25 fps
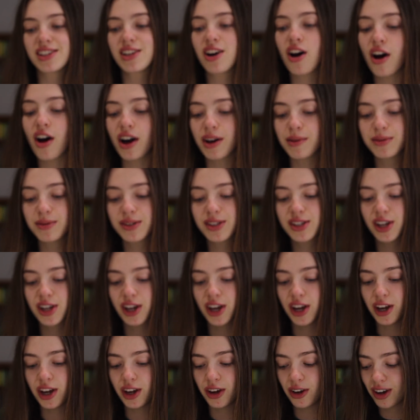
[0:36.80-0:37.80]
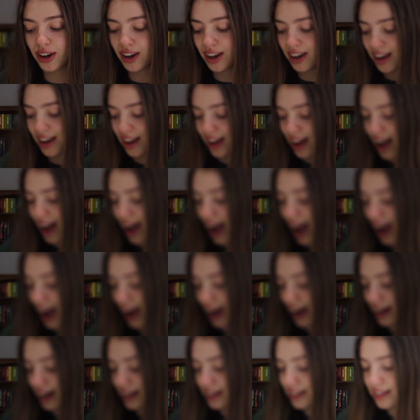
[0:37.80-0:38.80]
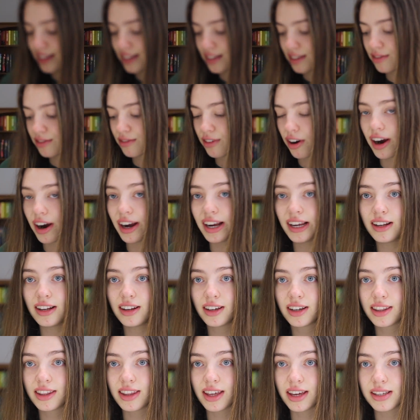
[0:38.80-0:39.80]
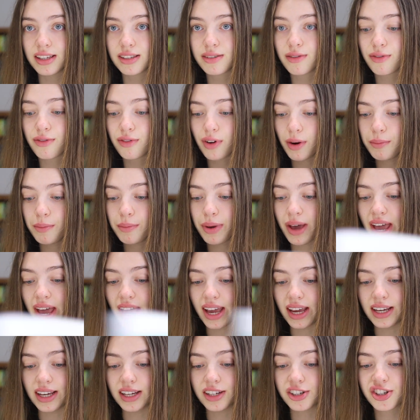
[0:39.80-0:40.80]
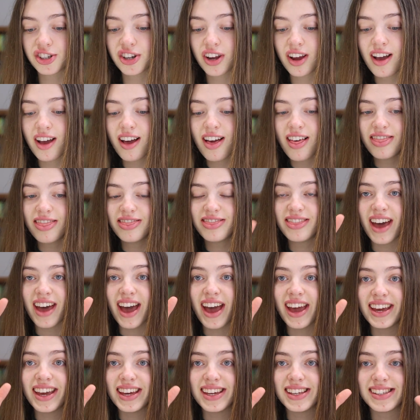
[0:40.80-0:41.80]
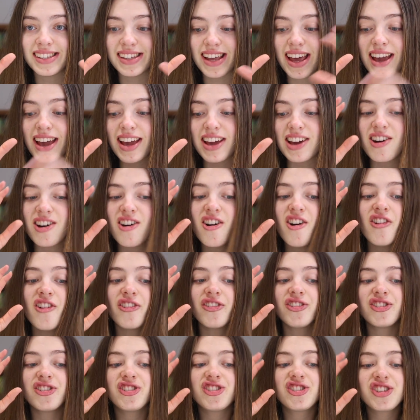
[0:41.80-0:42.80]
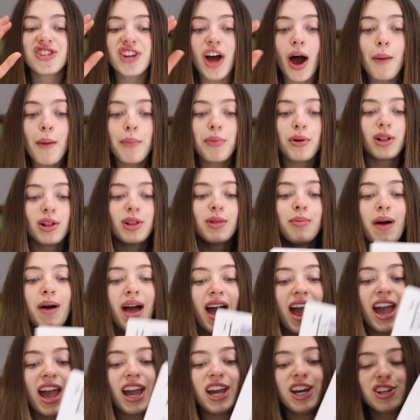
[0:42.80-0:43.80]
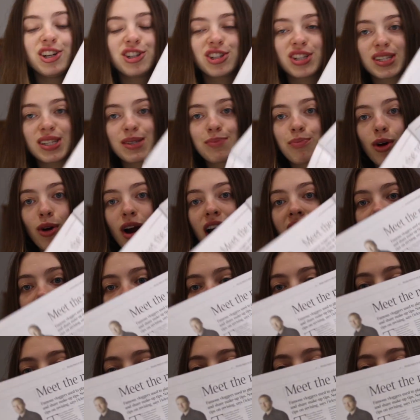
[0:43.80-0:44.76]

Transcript: Times 2. And right, look at this, front page. There is a double page spread